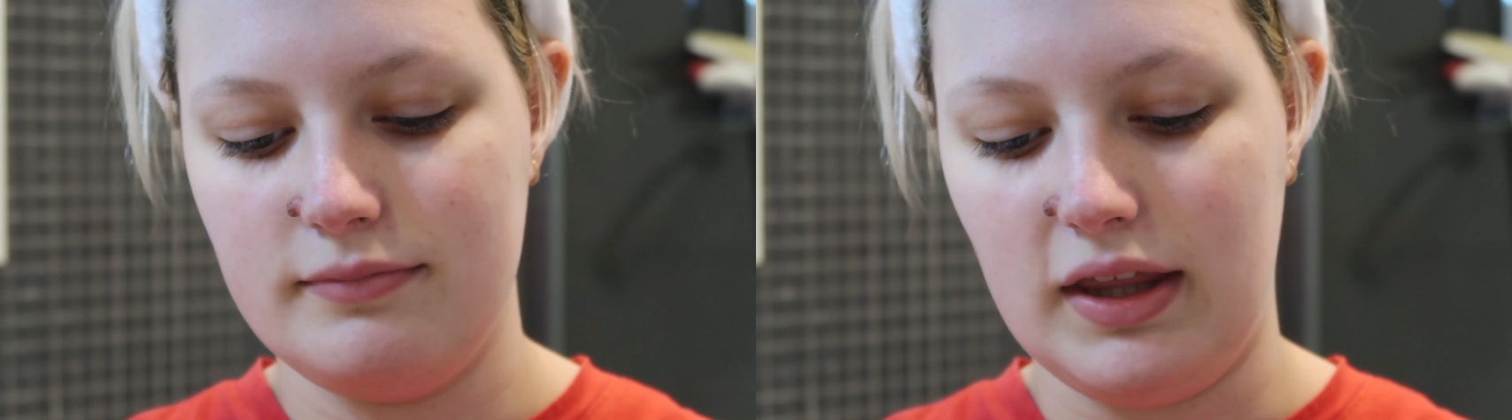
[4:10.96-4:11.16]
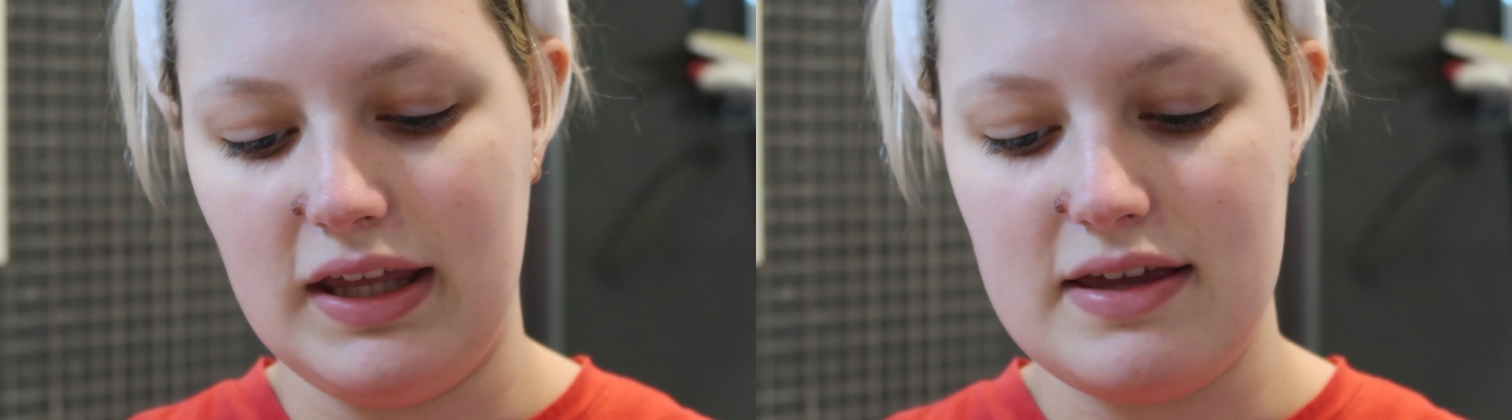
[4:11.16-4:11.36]

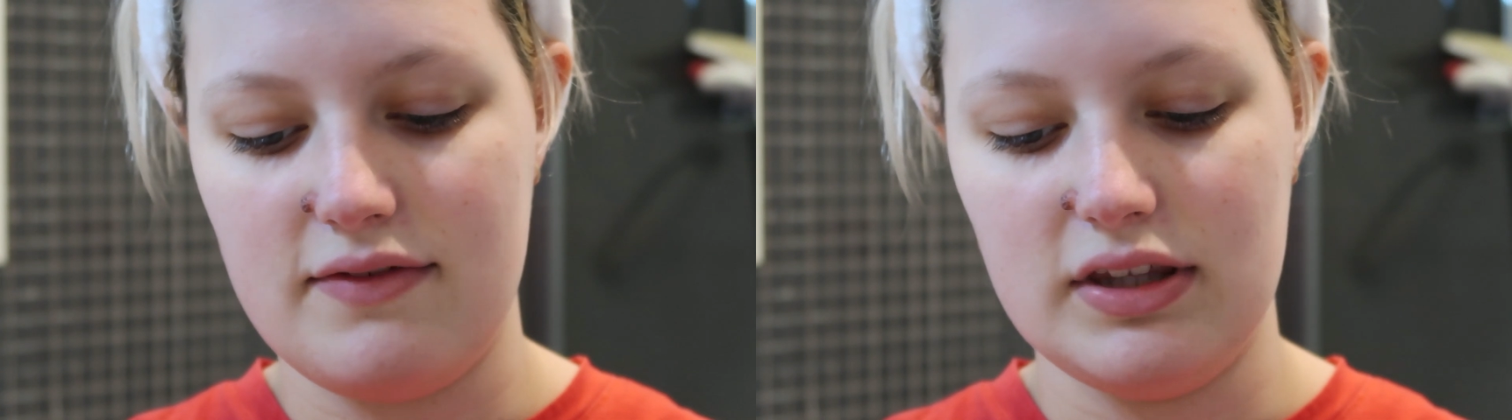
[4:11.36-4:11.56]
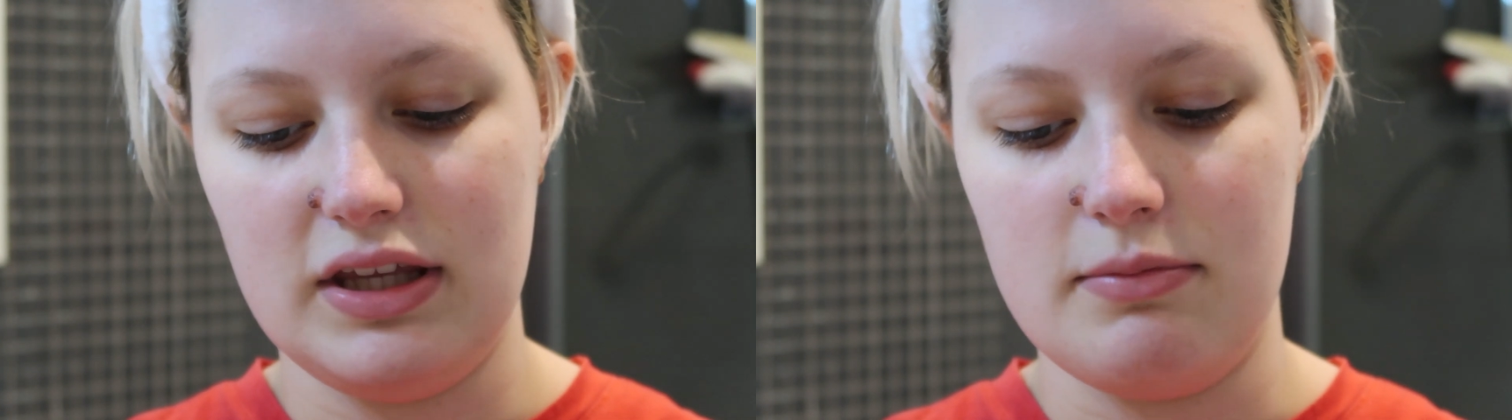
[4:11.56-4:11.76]
like
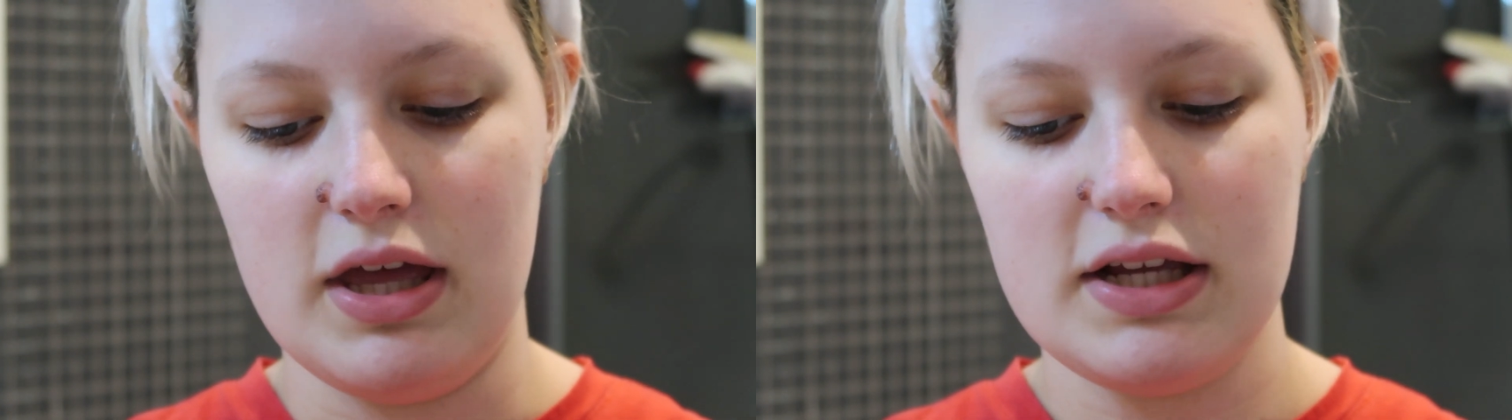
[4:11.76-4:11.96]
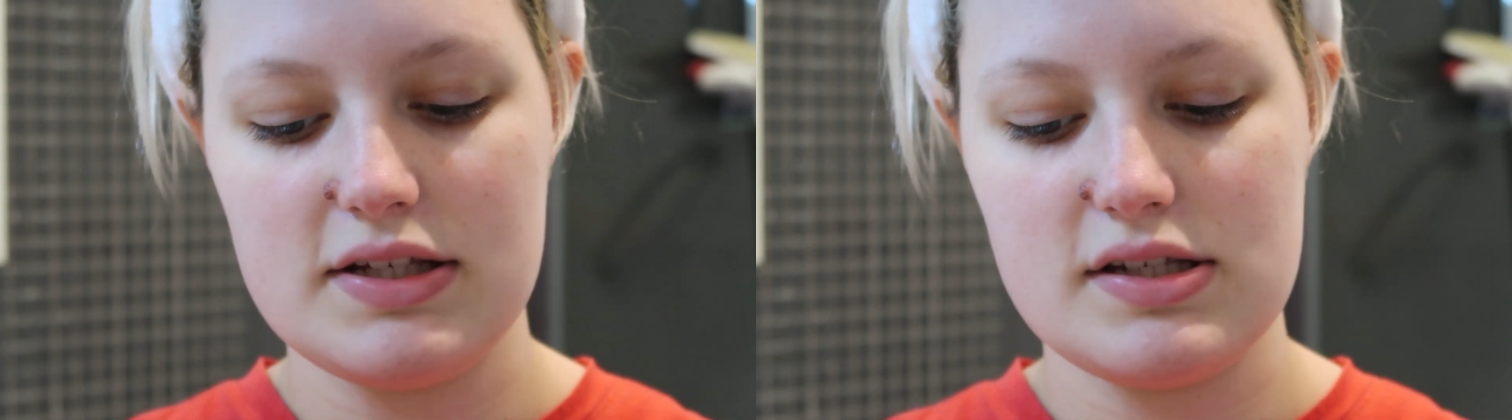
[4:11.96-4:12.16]
evenly
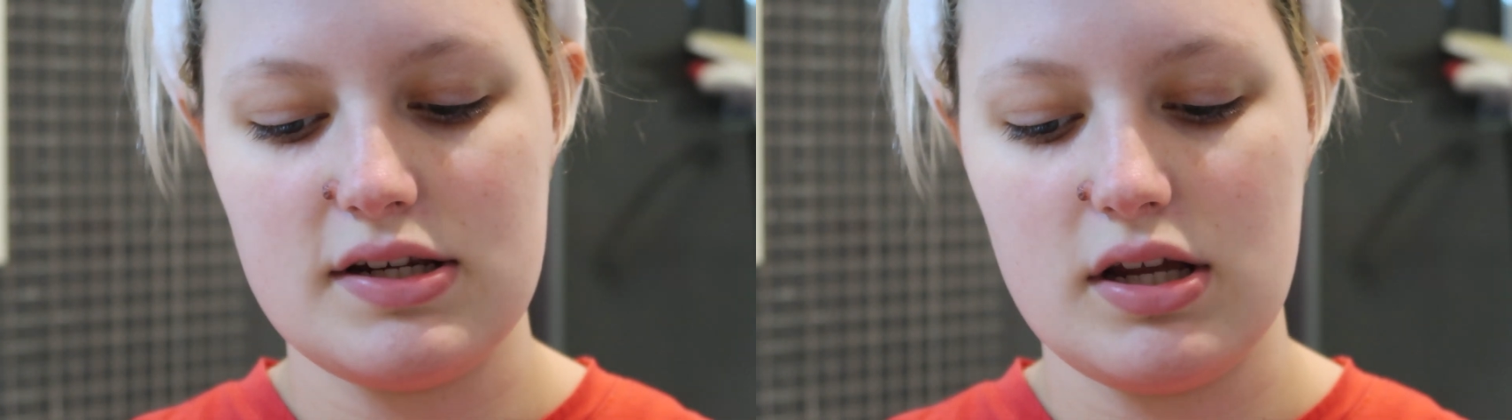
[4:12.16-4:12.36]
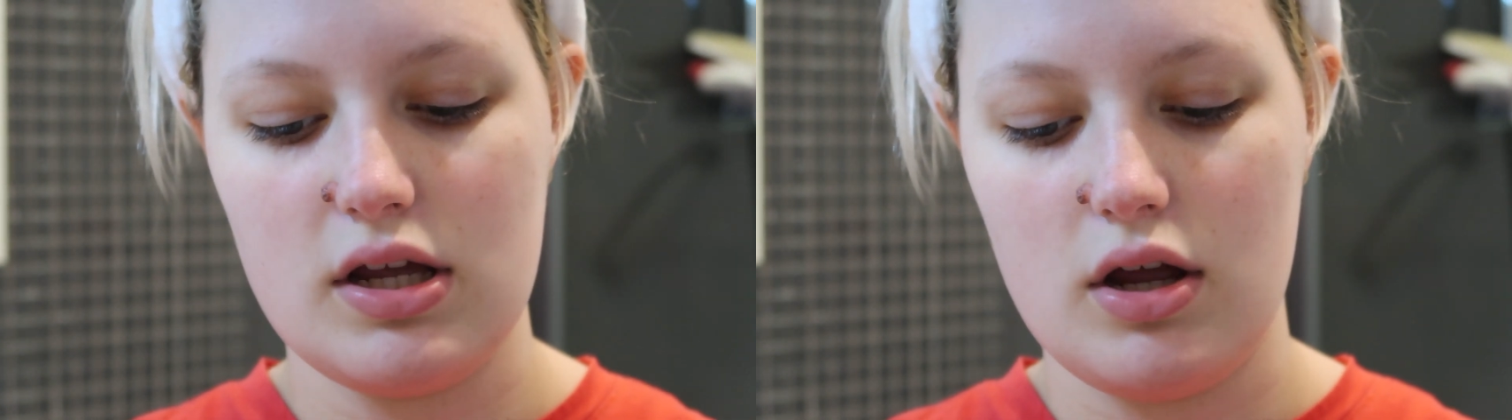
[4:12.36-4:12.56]
mixed,
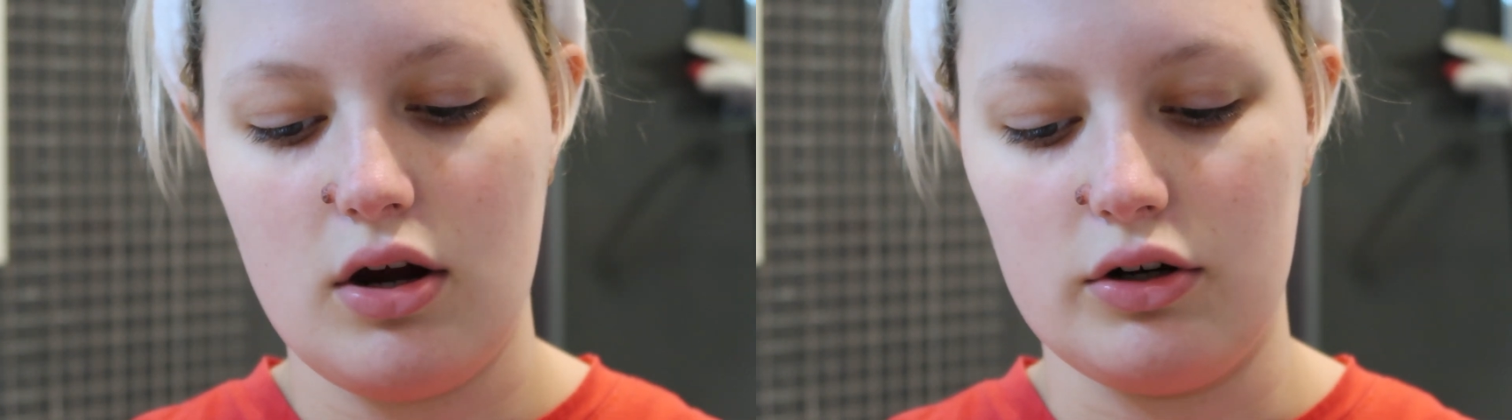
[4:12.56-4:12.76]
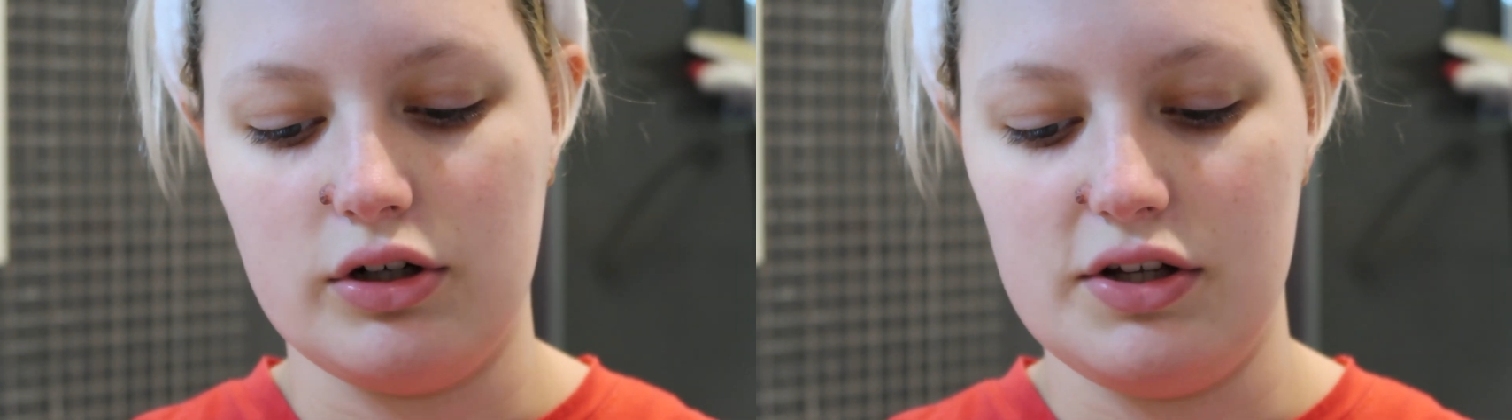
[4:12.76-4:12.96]

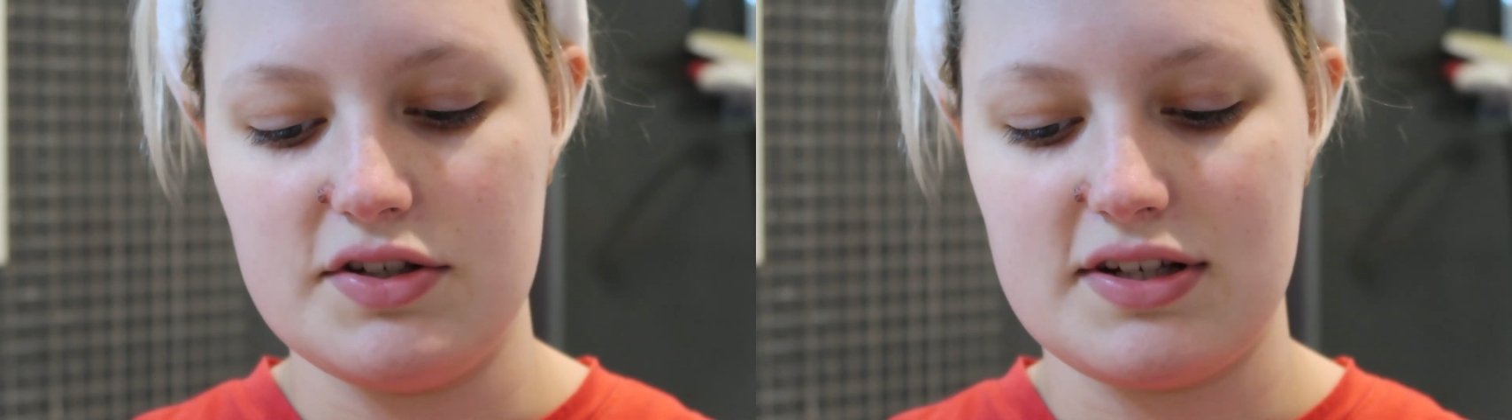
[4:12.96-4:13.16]
or else,